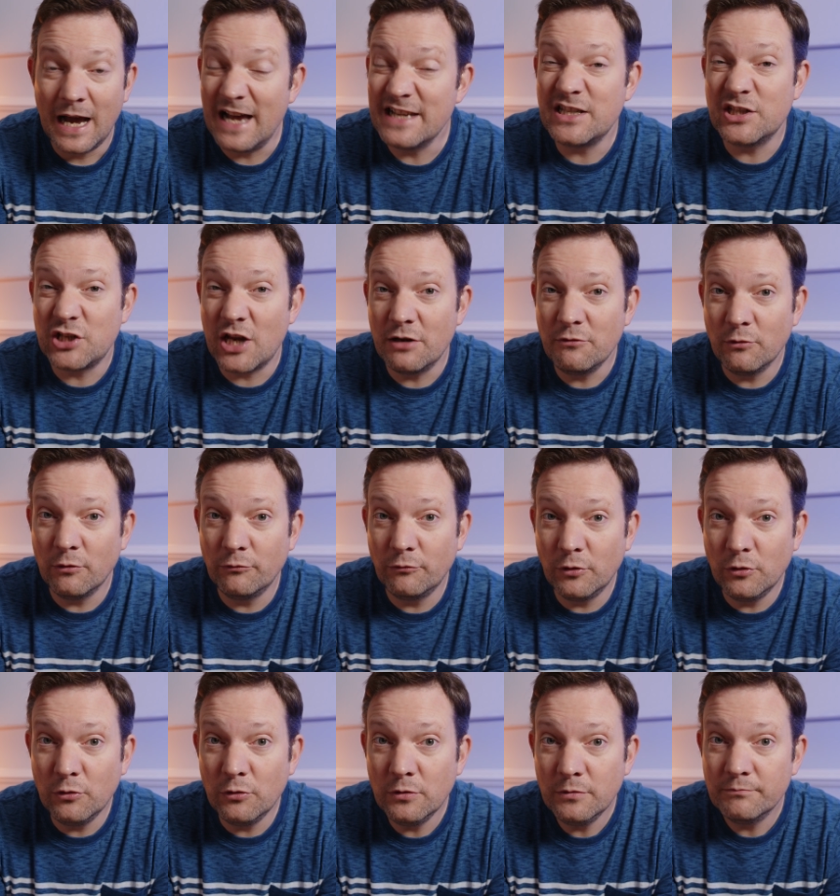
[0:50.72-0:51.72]
As a general
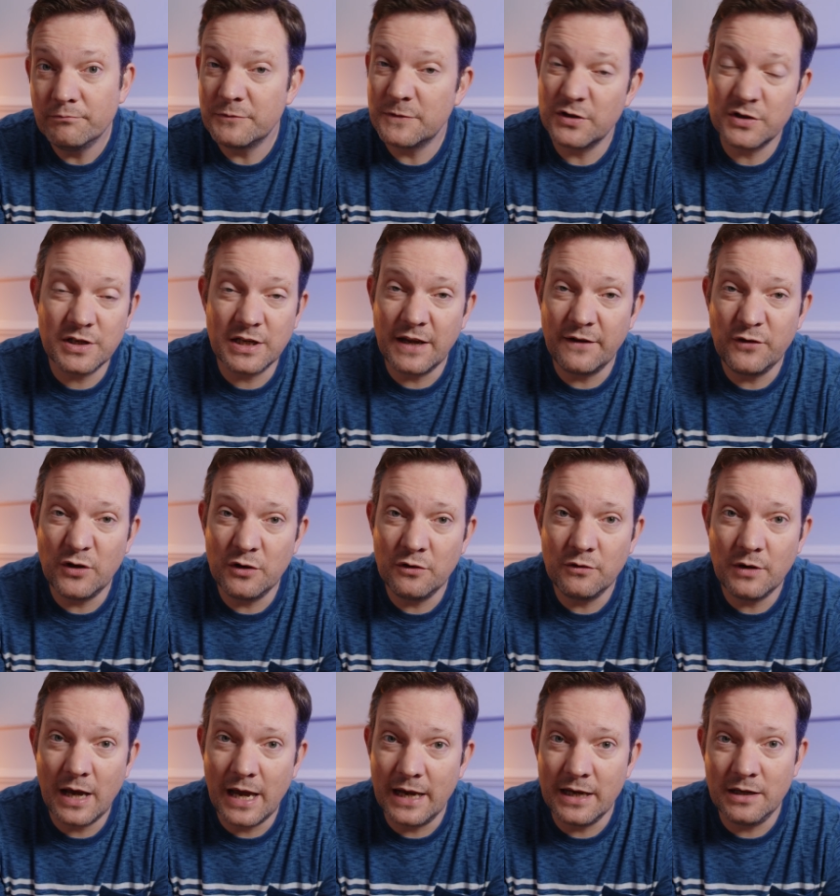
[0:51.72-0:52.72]
rule, just to give
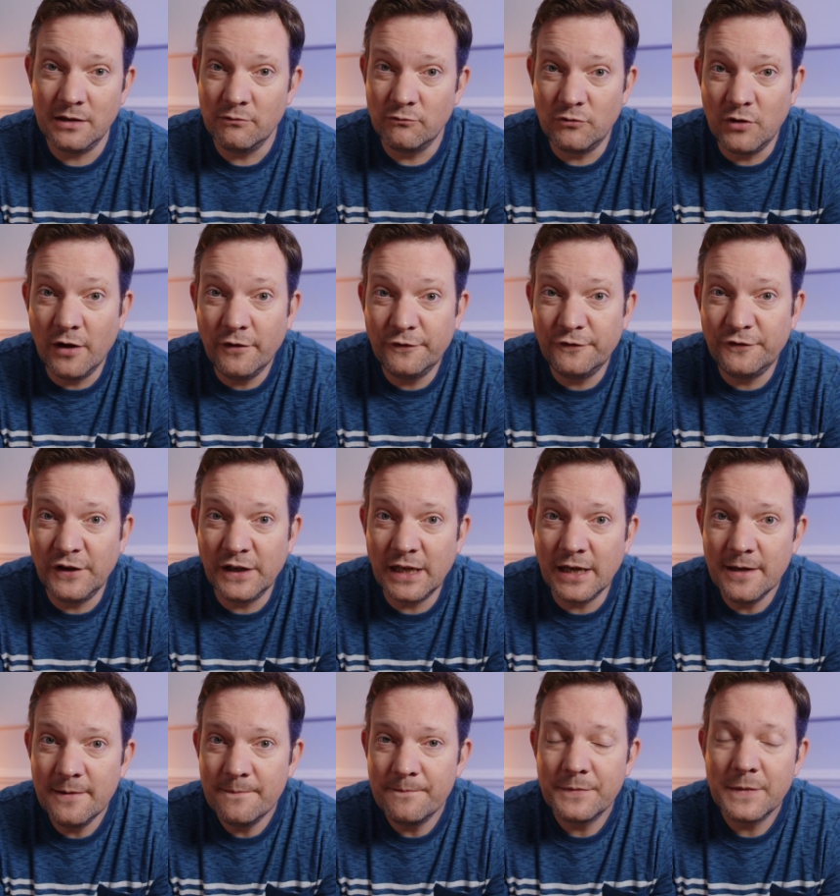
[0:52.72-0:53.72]
you a rough
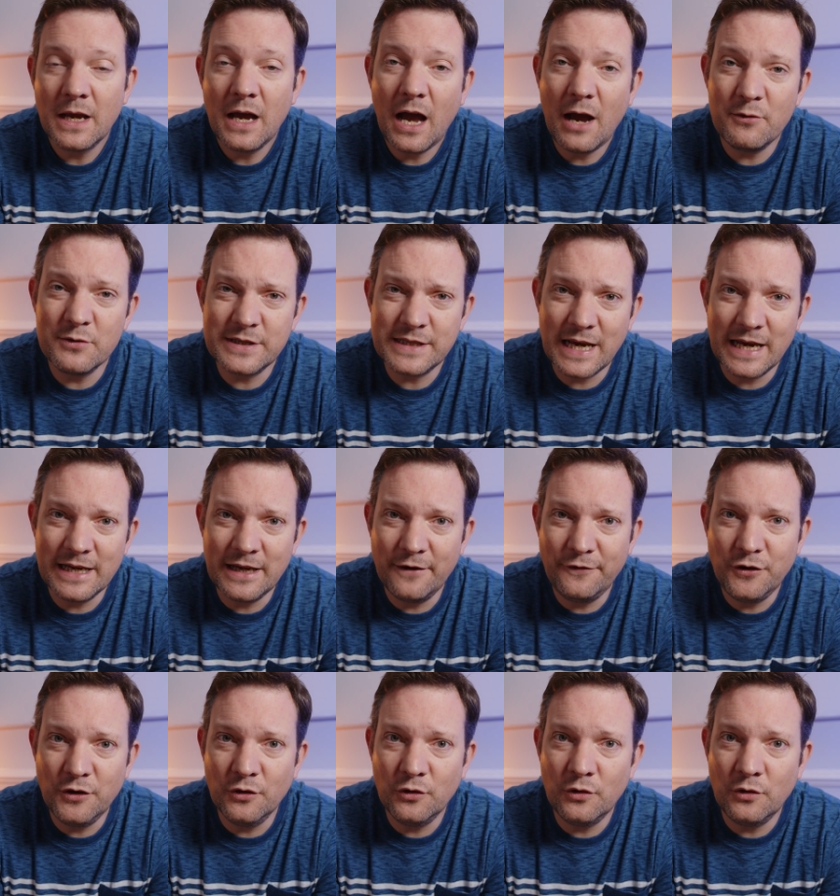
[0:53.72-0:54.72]
figure, I would say
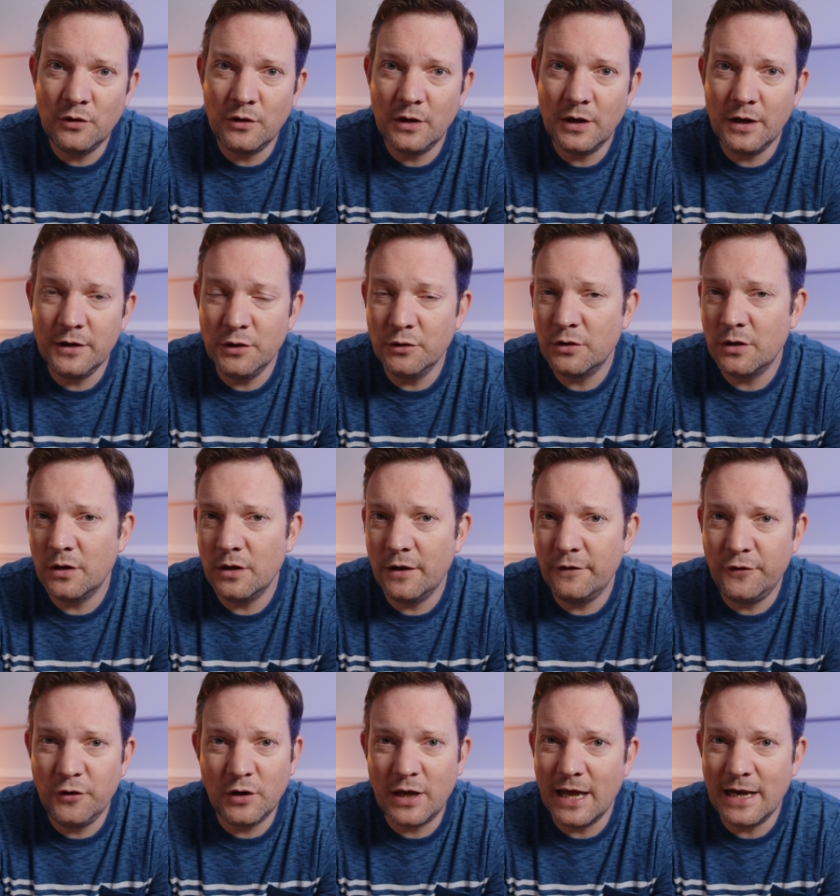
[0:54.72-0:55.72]
if you're you,
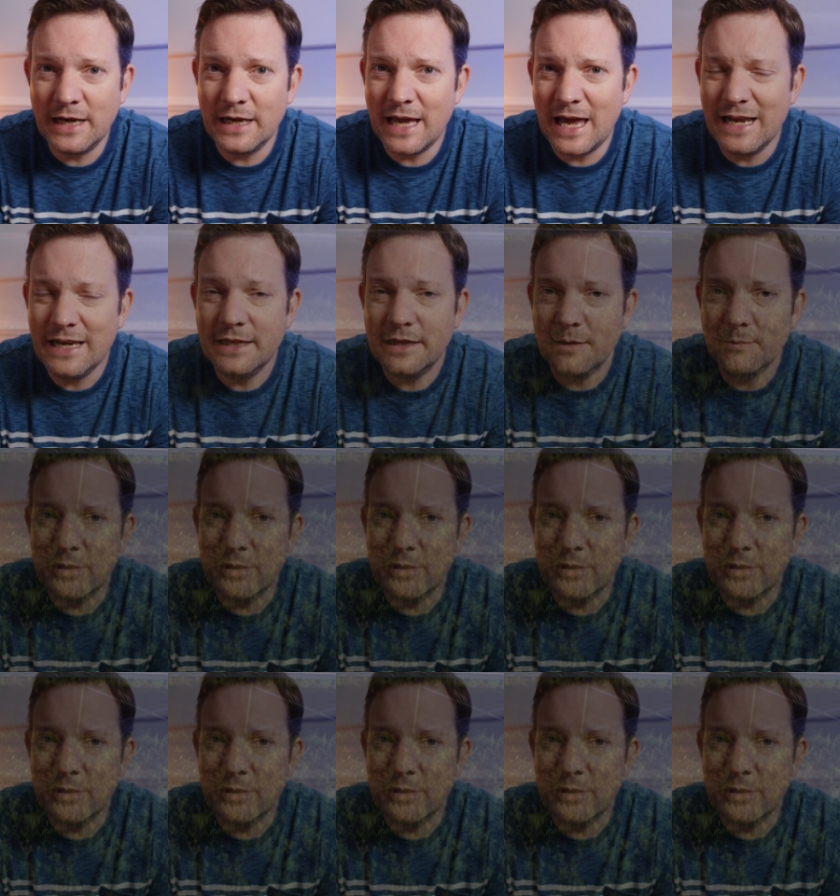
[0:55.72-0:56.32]
if you're getting anything